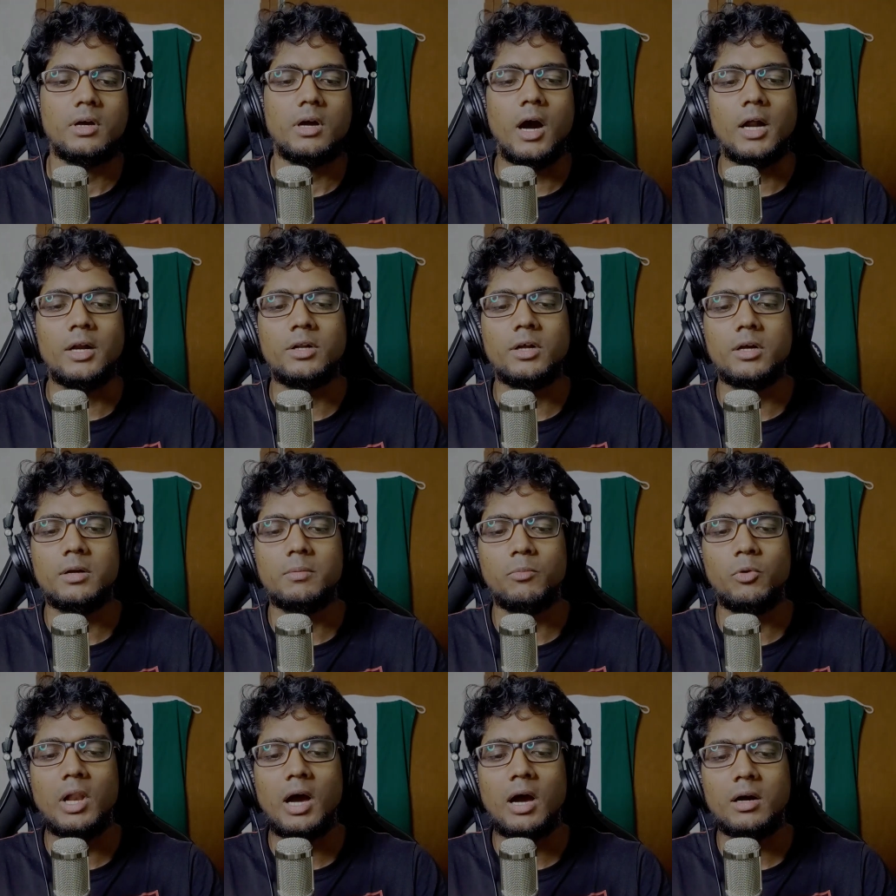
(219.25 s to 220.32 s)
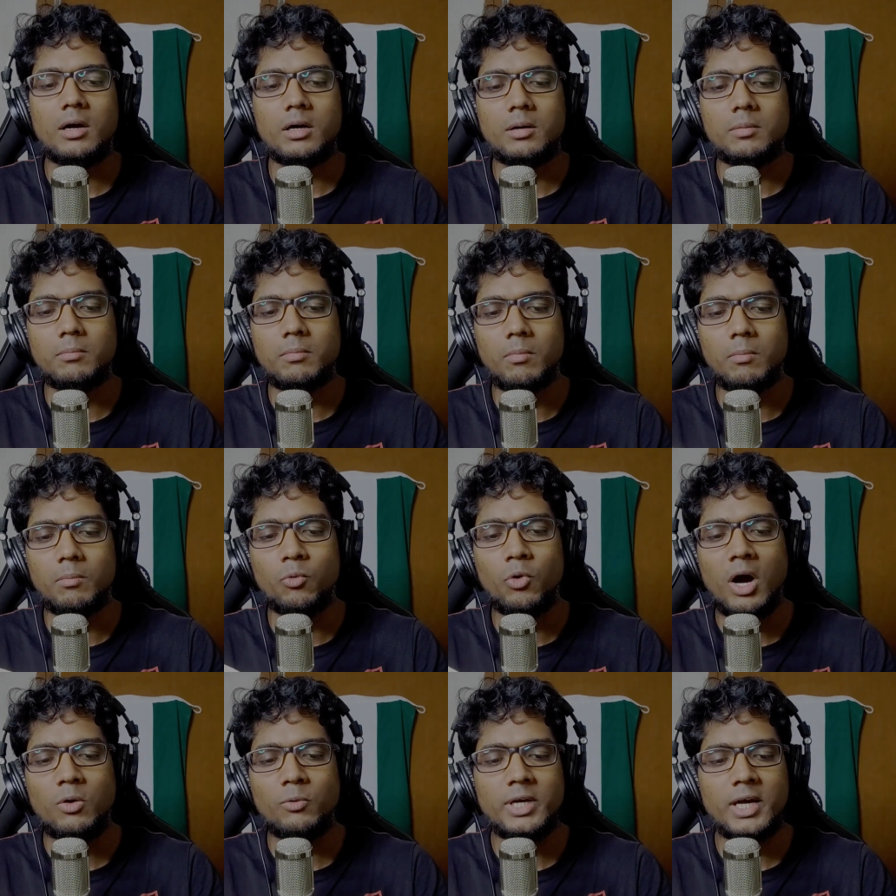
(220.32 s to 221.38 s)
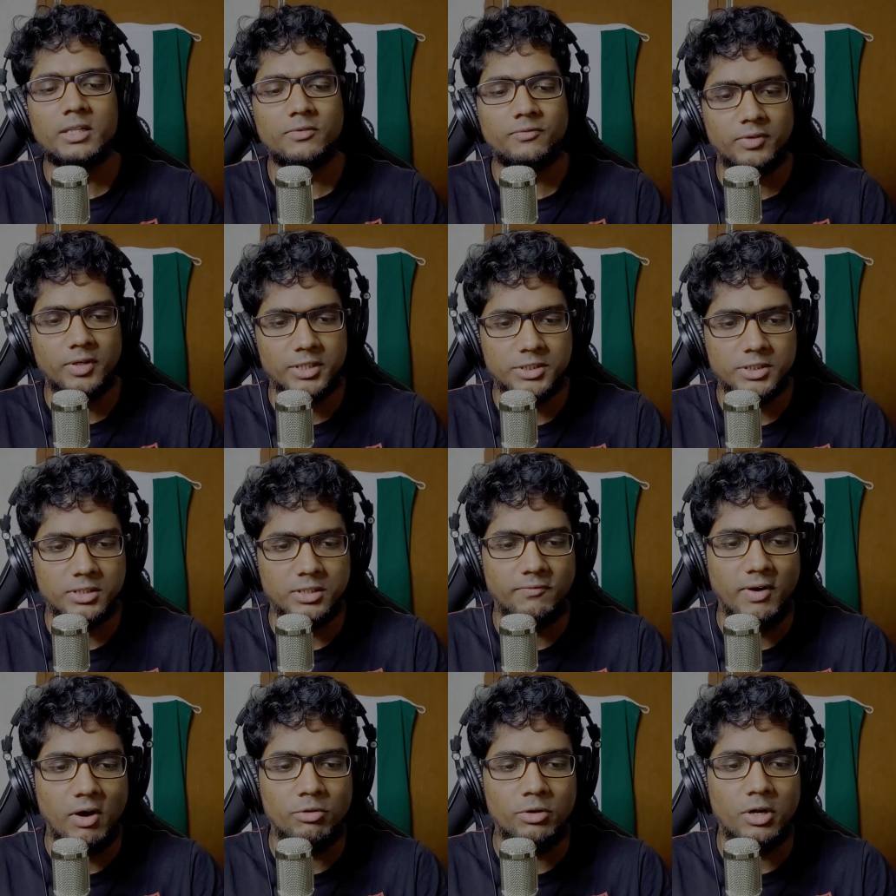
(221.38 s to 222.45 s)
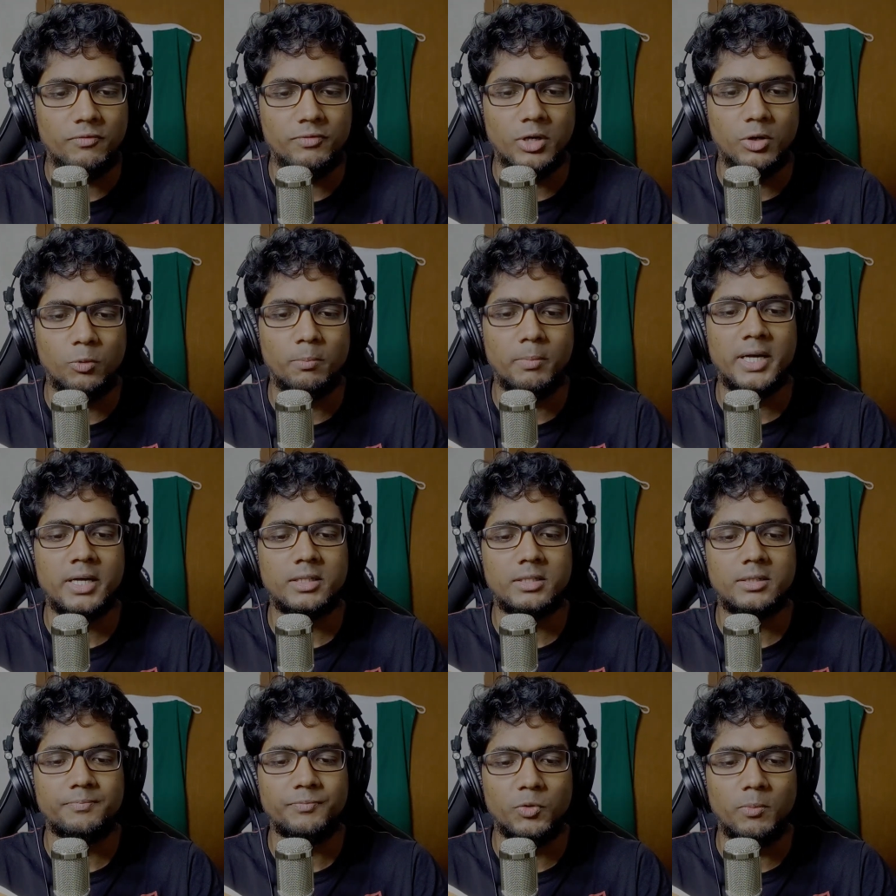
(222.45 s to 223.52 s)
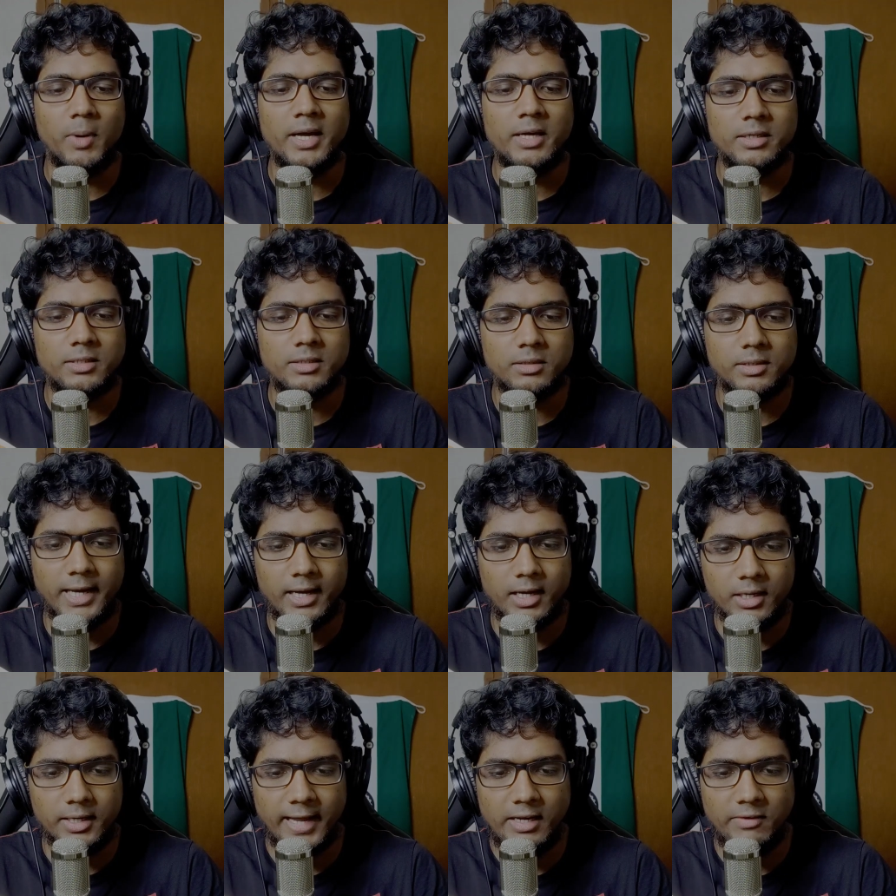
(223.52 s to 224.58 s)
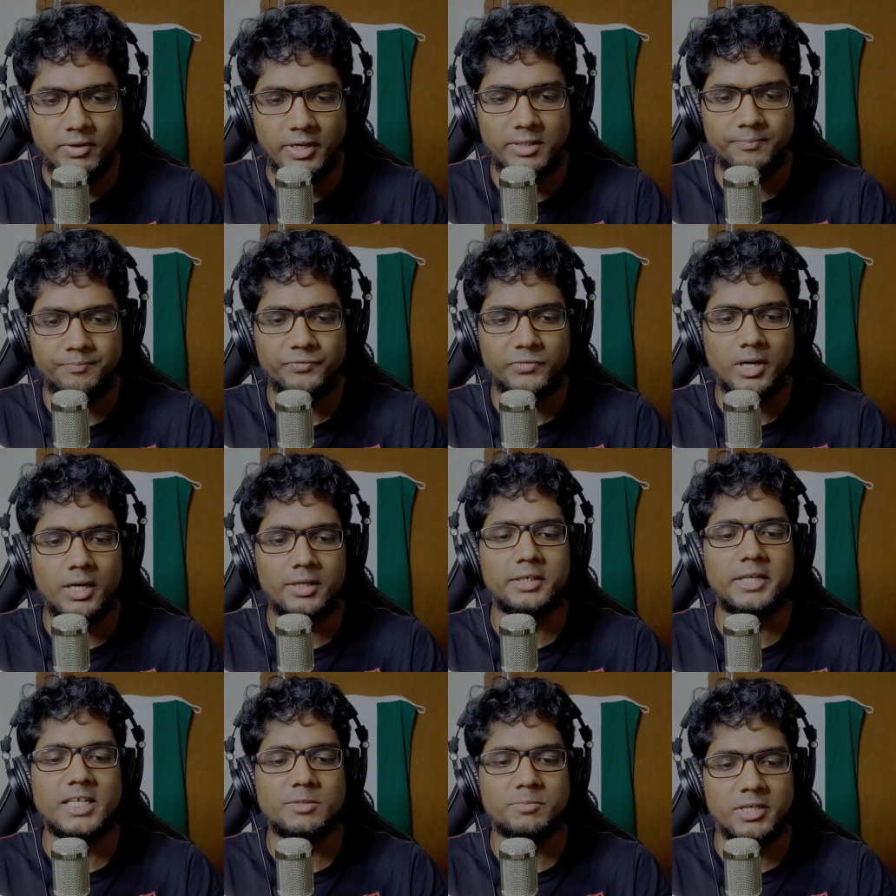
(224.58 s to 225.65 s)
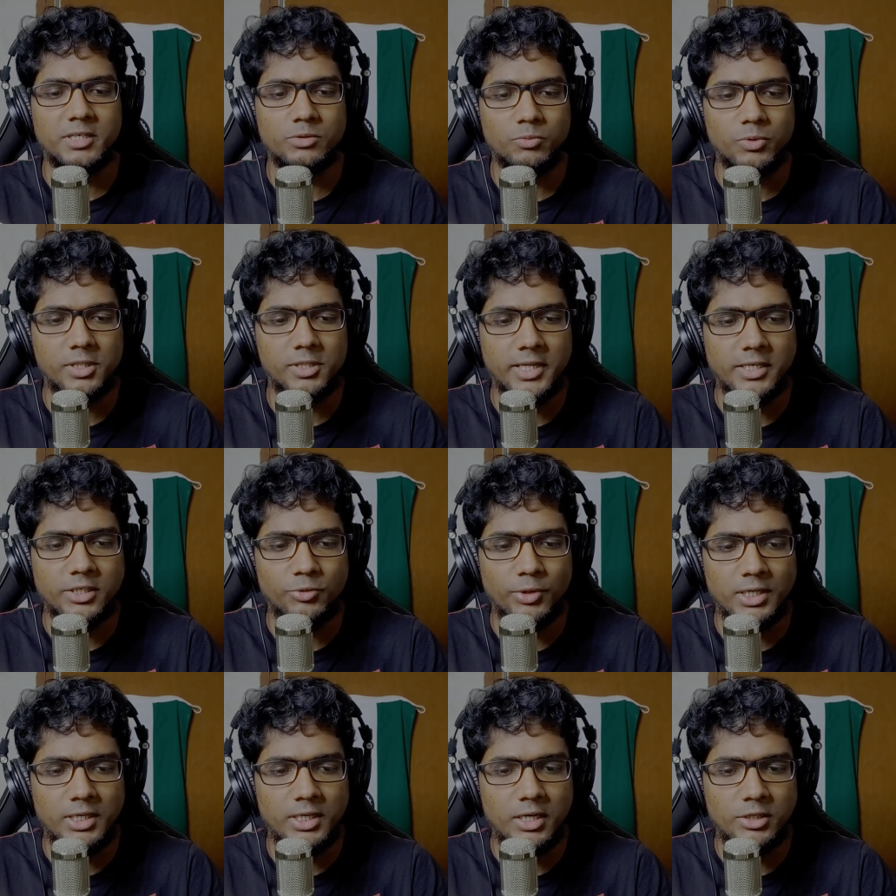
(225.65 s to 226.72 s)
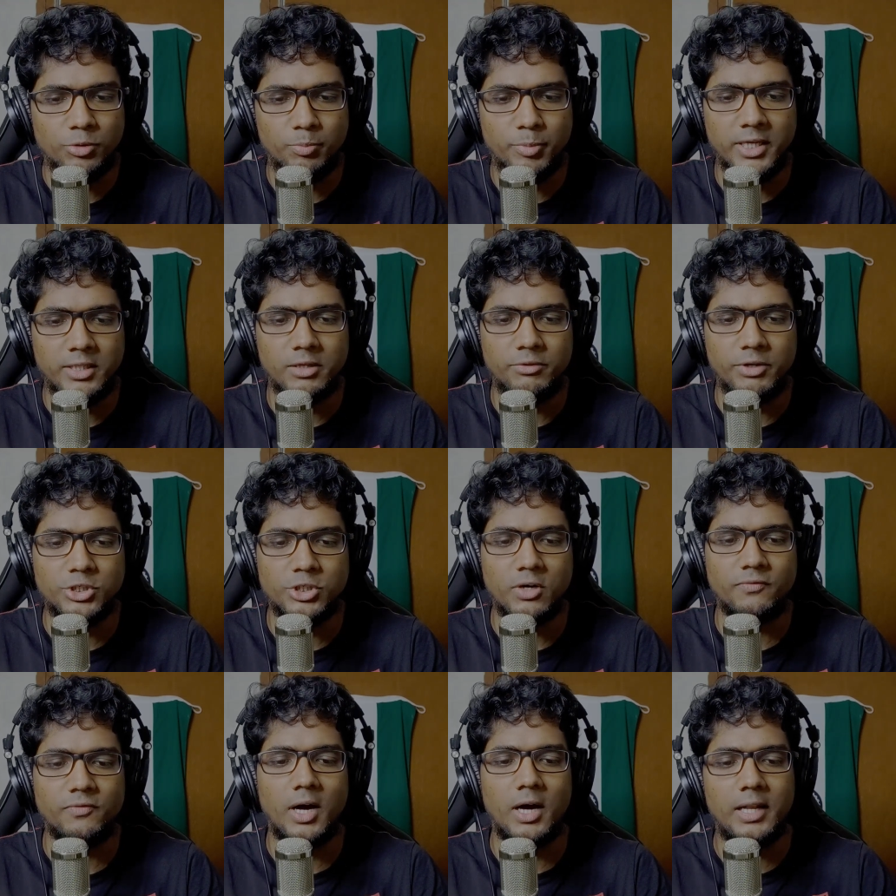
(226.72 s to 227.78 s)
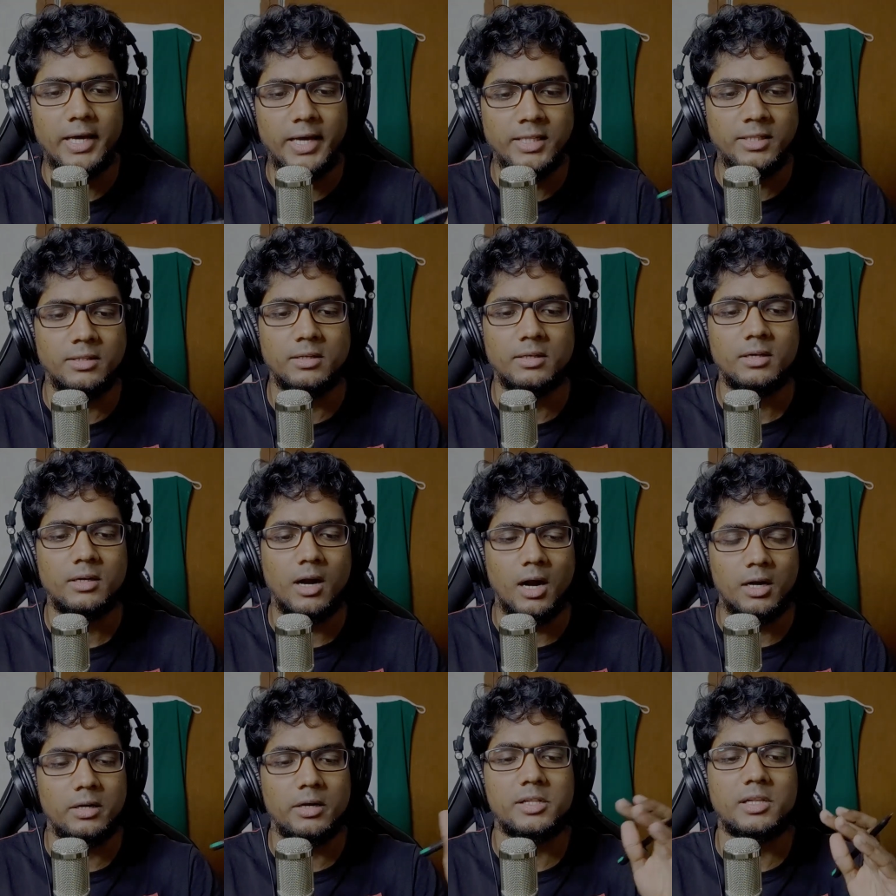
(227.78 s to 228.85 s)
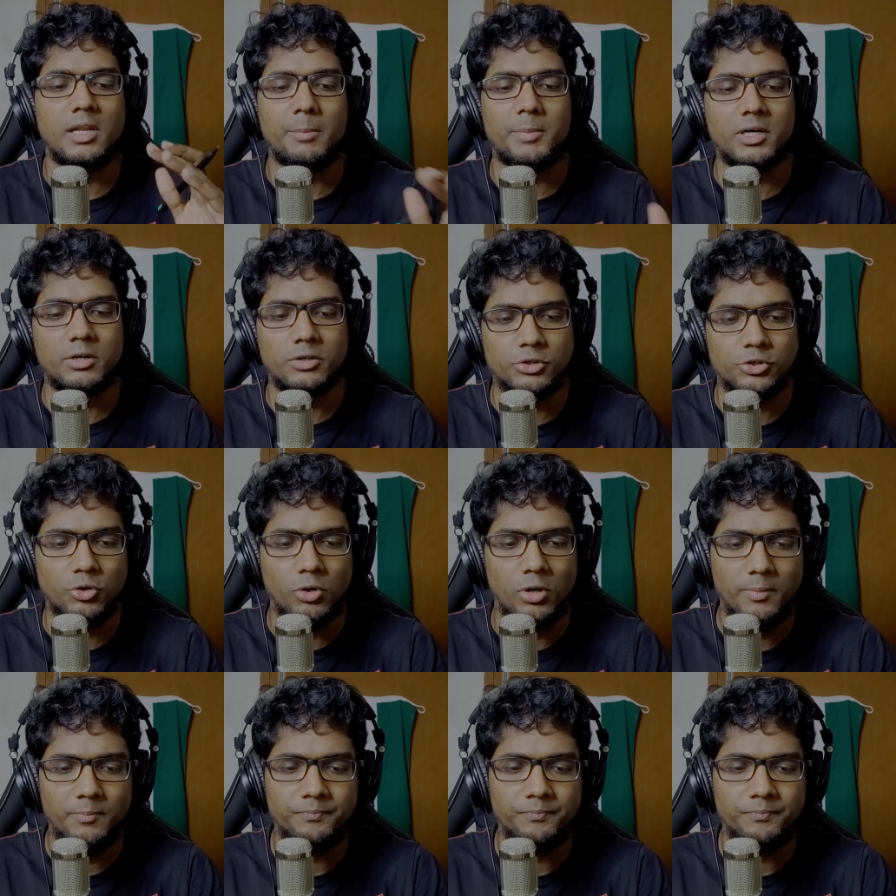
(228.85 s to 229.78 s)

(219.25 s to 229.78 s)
Under Muawiyah I, the founder of the Umayyad Caliphate, a detachment was sent to India to bring the region of Al-Hind under Islamic control.